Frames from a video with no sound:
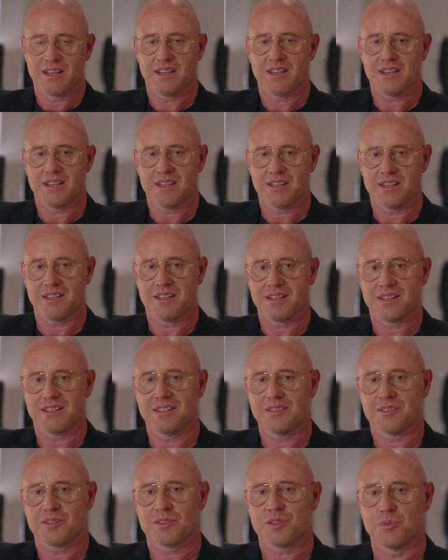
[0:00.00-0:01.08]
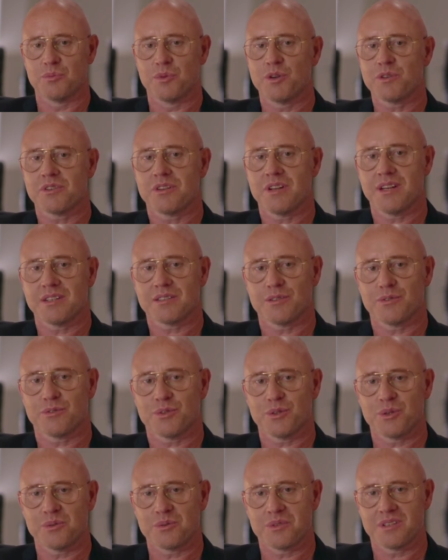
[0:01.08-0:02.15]
at least commercialized the
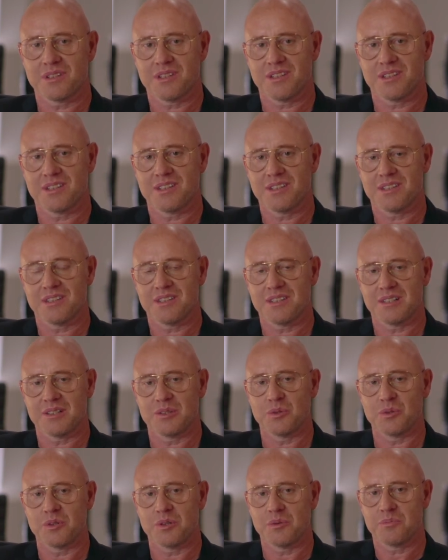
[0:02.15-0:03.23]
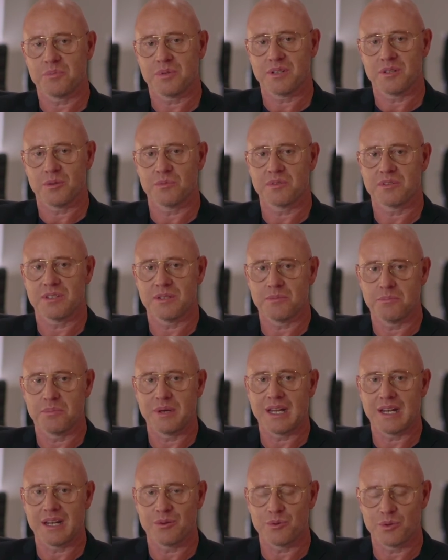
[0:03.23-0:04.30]
phone in Europe, and obviously
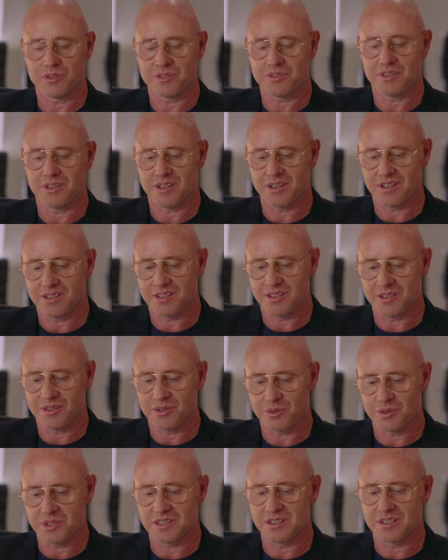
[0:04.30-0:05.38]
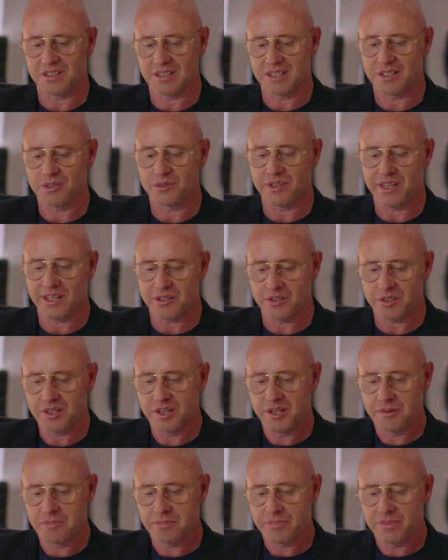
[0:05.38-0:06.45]
Bell was the original innovator.
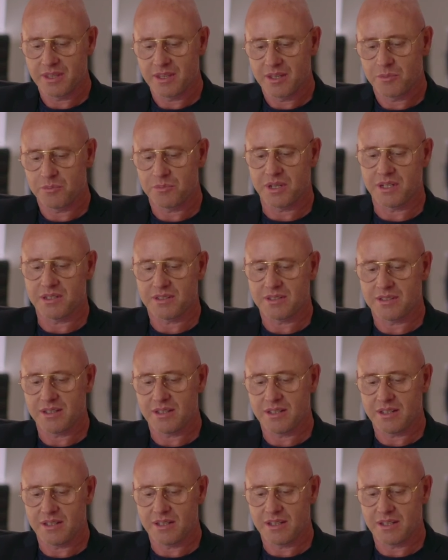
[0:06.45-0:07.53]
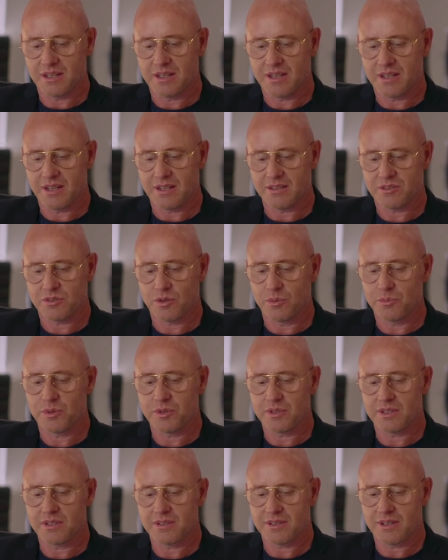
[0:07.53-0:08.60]
But at some
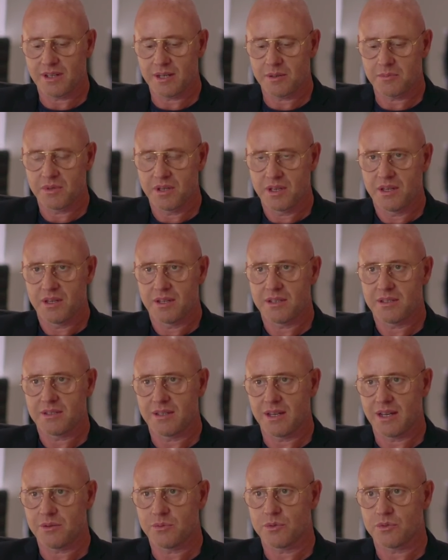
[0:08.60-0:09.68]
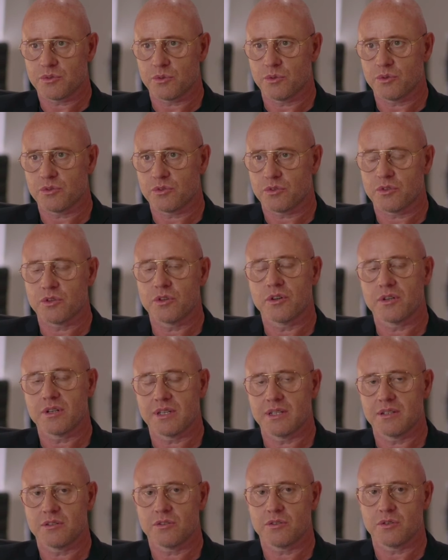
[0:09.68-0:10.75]
point in time, that was also turned
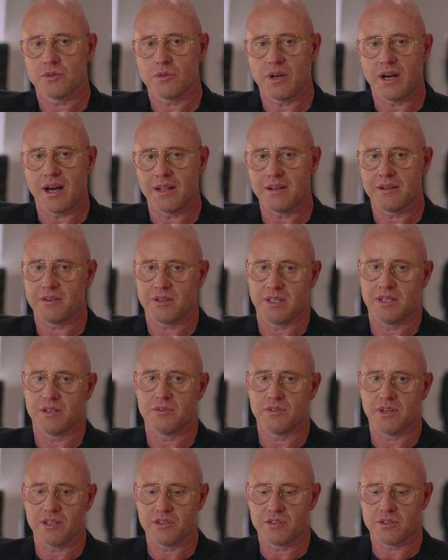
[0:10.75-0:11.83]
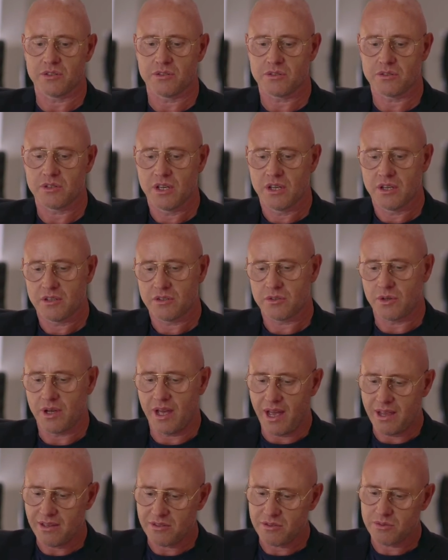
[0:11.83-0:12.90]
into other innovations. So
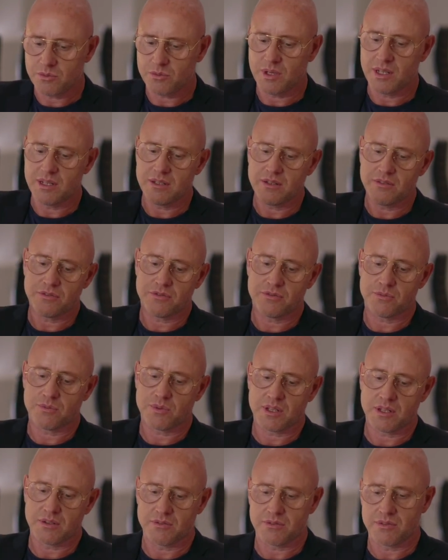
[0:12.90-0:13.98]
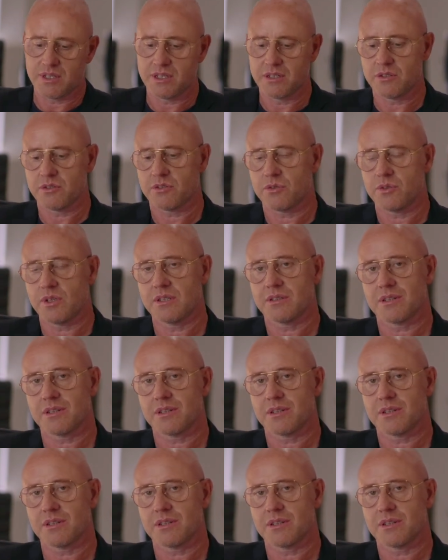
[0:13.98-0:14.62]
when the kind of industry and